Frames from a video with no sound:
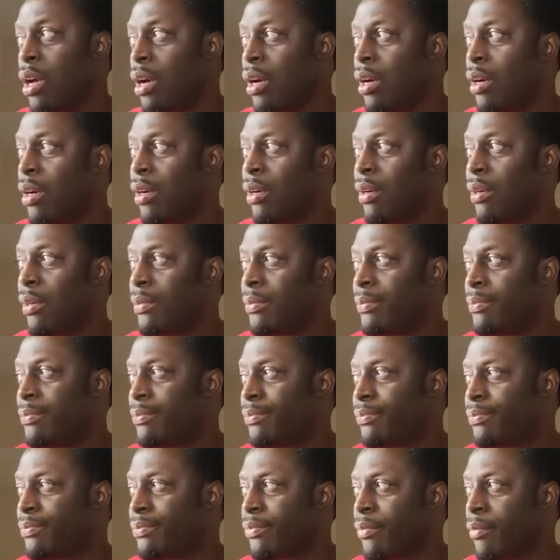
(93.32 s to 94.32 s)
Um,
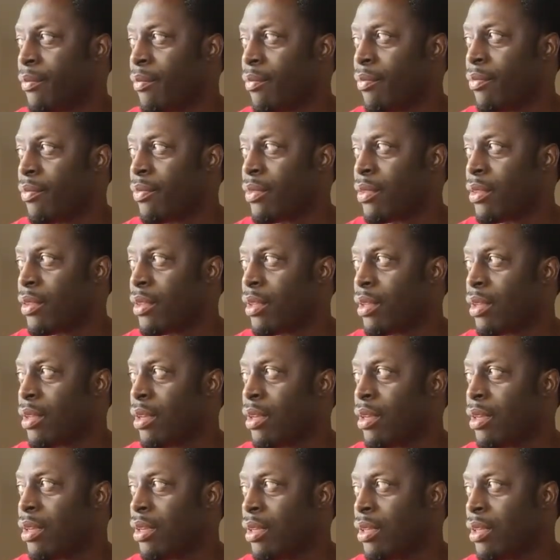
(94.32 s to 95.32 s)

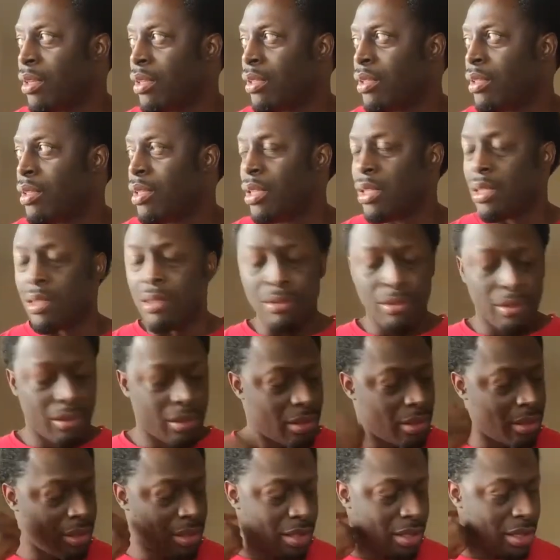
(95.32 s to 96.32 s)
look,
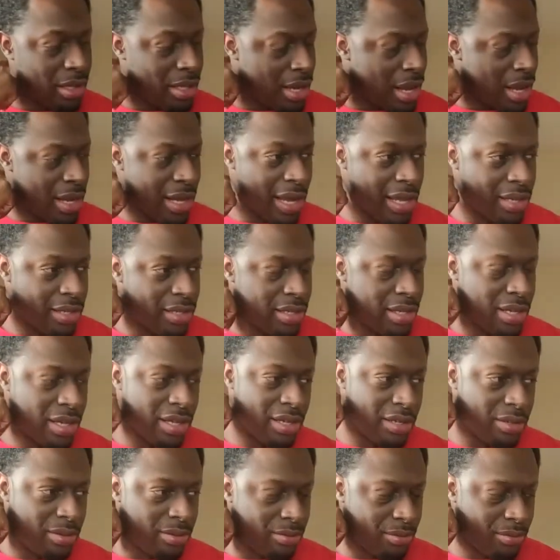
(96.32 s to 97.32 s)
like I
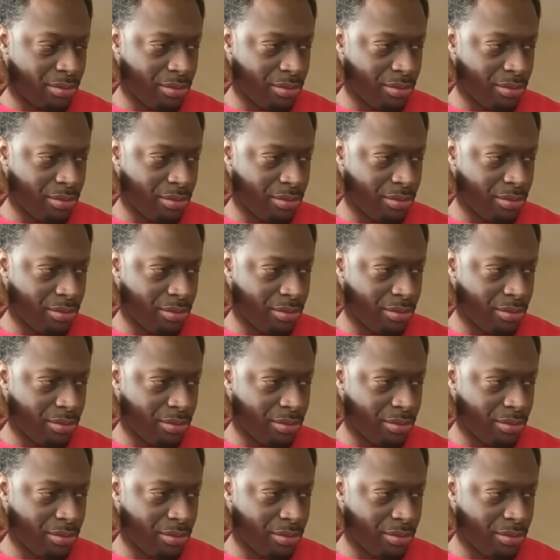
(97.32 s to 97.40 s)
said,